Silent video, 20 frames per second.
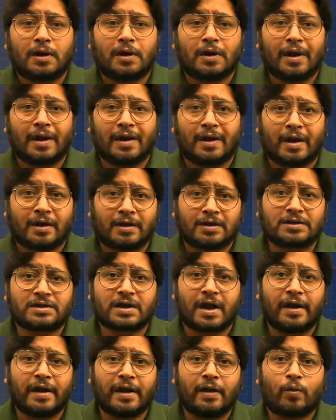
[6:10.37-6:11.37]
in
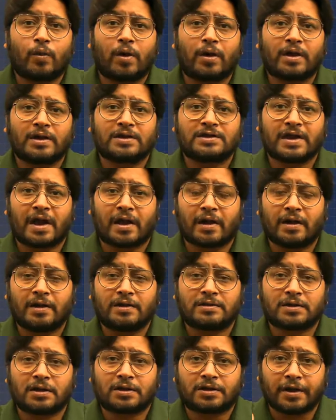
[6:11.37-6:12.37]
understanding what exactly is
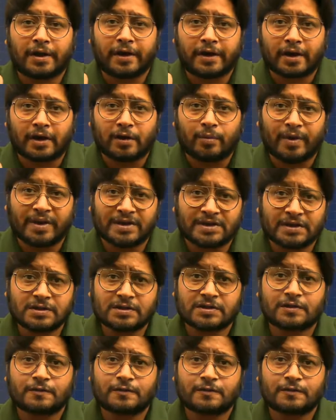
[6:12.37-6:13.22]
the theoretical basis.